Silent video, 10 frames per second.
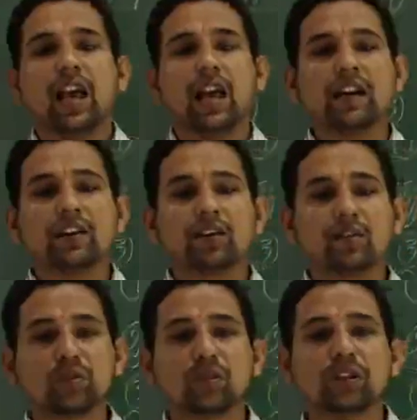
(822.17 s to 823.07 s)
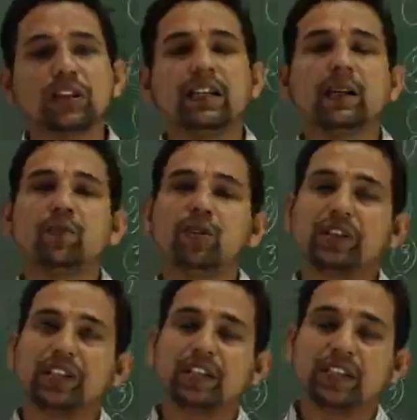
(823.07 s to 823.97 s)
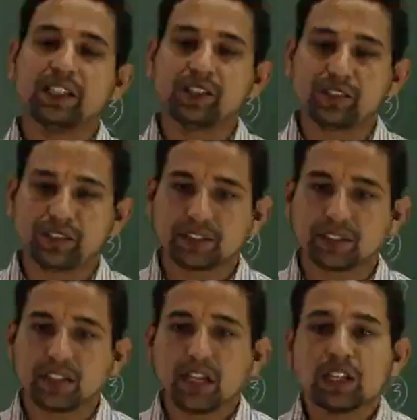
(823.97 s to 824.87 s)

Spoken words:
and grow in laboratory conditions.